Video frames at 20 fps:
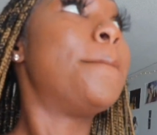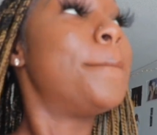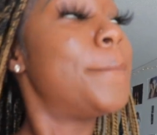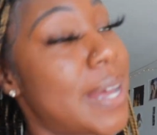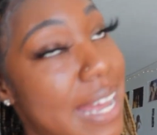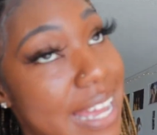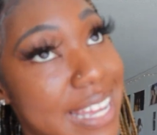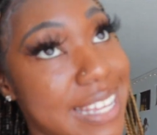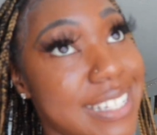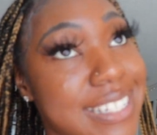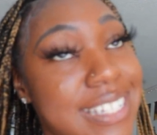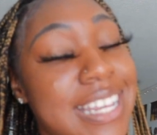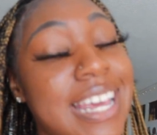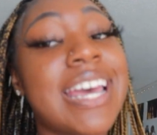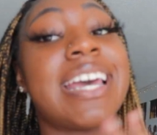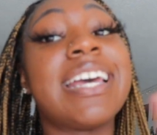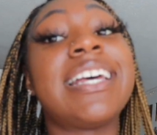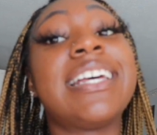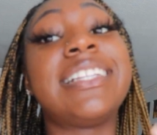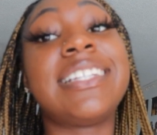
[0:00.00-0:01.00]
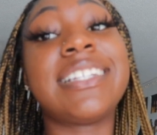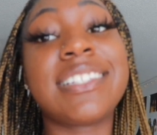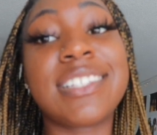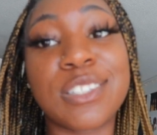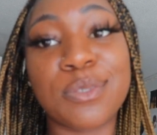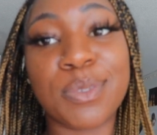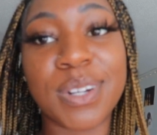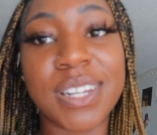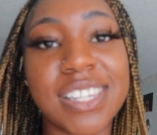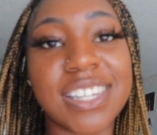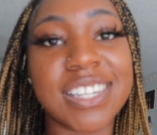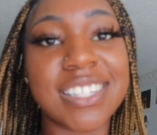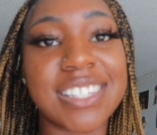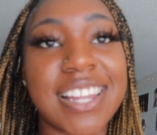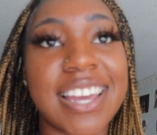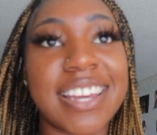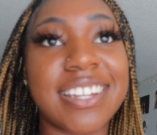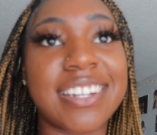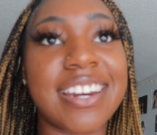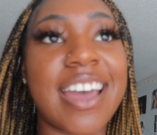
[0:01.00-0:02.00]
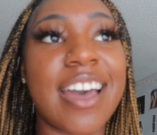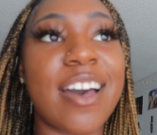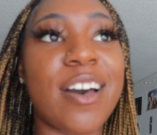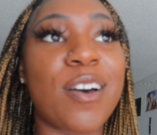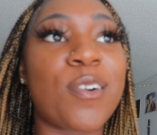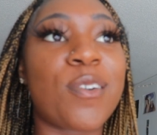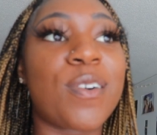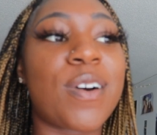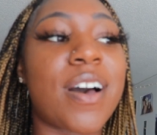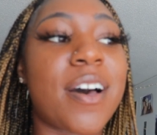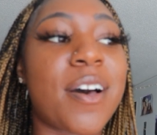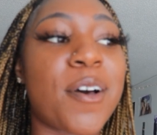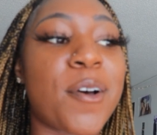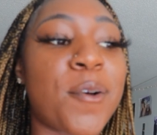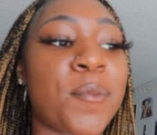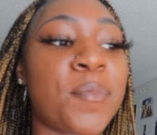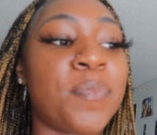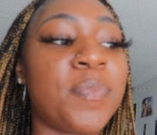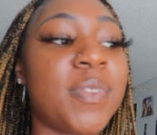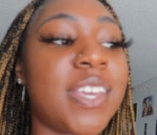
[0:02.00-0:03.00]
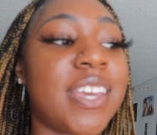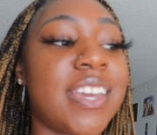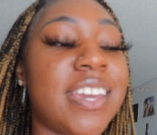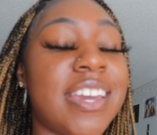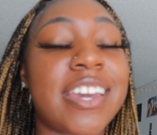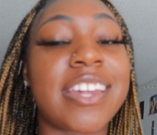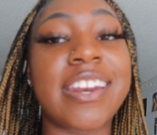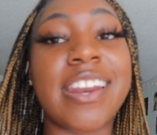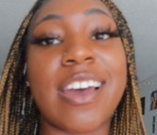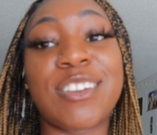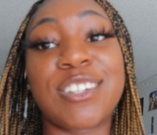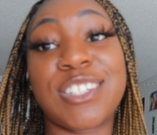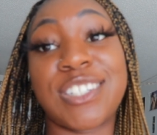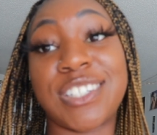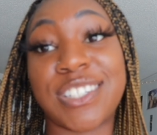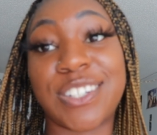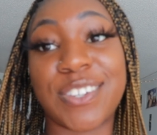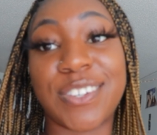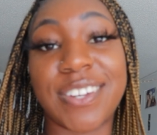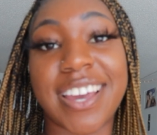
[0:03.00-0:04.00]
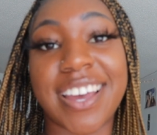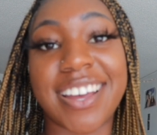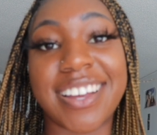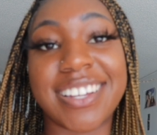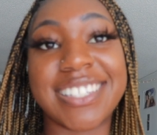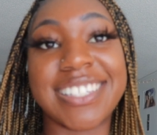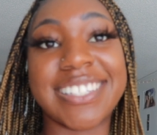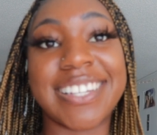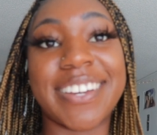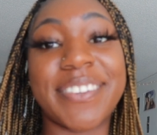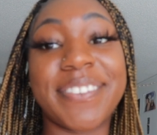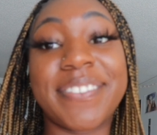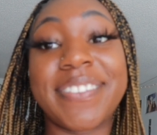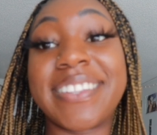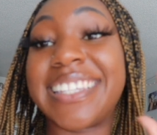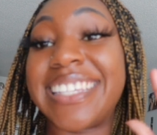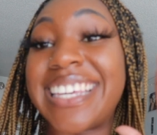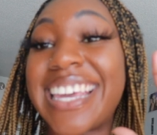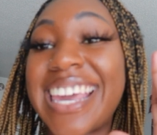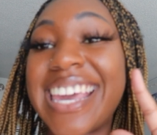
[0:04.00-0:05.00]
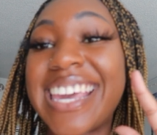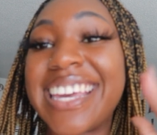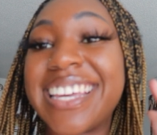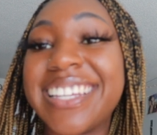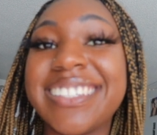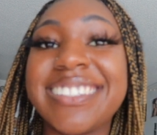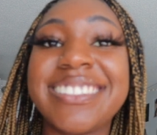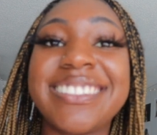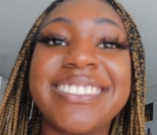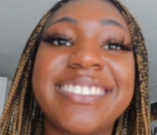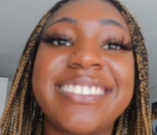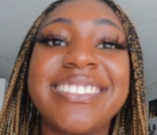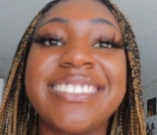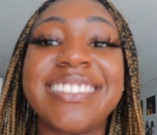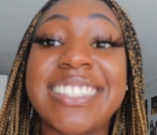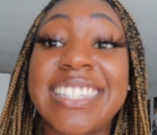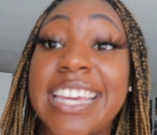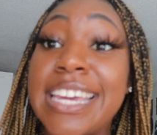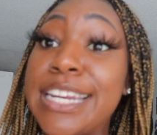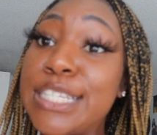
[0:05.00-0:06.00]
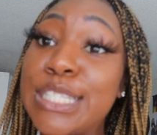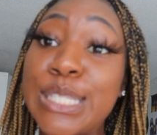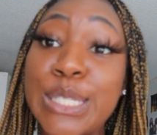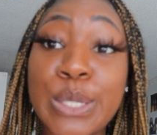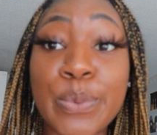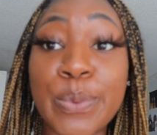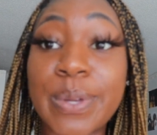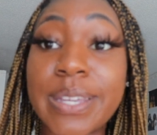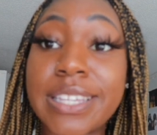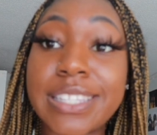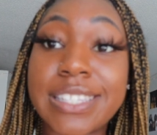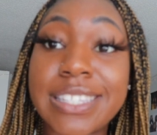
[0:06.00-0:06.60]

But this is what it looks like now, um, and I'll just show y'all. So yeah, let's get into it.